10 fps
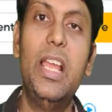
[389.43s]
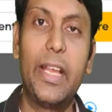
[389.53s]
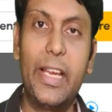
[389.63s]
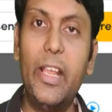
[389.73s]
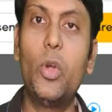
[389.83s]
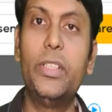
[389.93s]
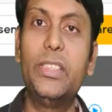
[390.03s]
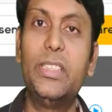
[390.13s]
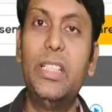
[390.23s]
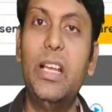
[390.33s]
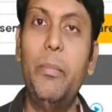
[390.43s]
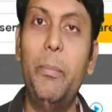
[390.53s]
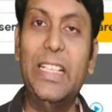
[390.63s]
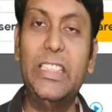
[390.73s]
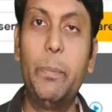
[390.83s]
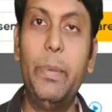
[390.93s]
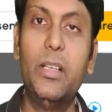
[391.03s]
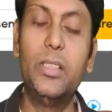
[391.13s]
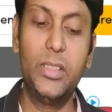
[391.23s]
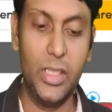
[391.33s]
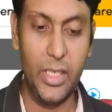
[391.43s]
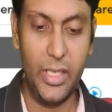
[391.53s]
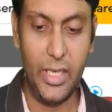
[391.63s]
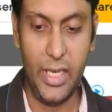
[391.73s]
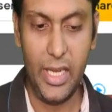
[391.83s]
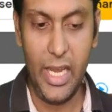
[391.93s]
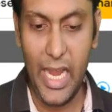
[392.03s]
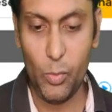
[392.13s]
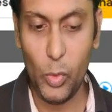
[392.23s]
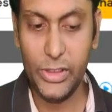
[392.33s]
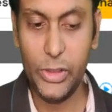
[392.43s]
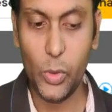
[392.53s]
Click on this matching pairs, and once you